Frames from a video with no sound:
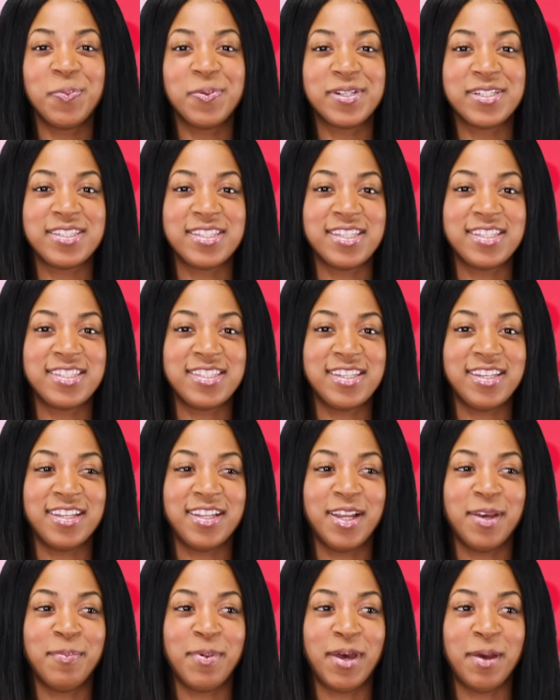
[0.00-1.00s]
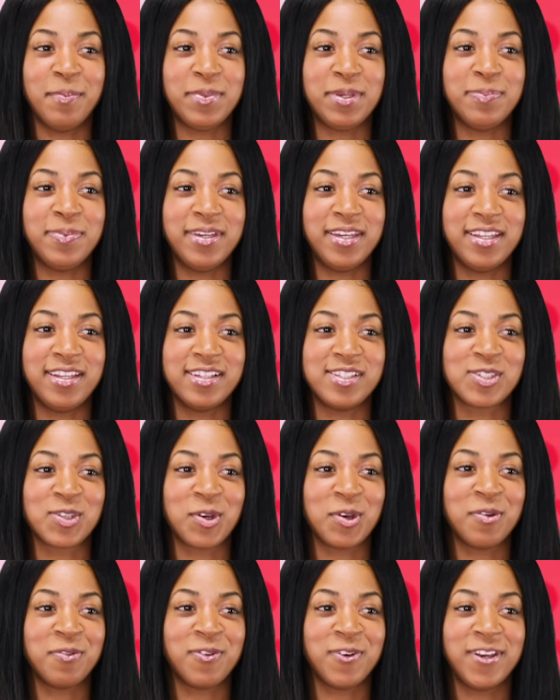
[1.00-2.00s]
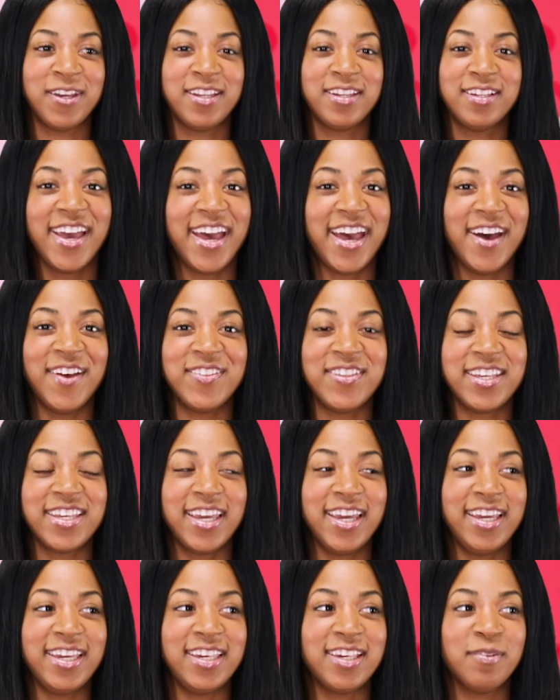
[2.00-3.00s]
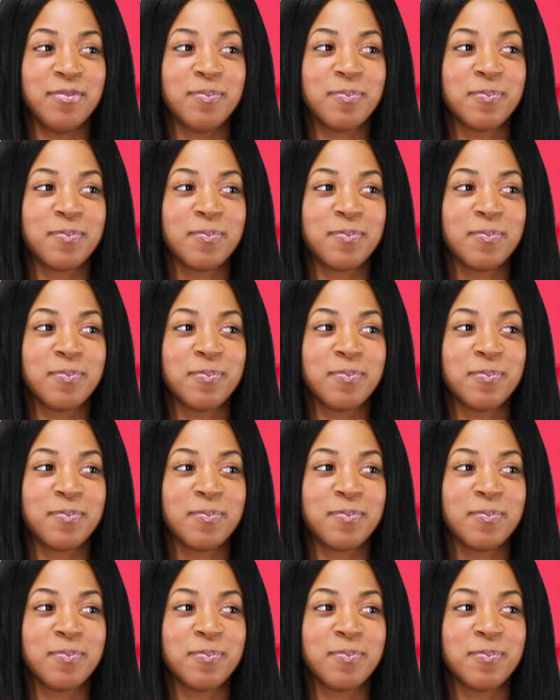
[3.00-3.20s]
persistent about me being his girlfriend out the gate.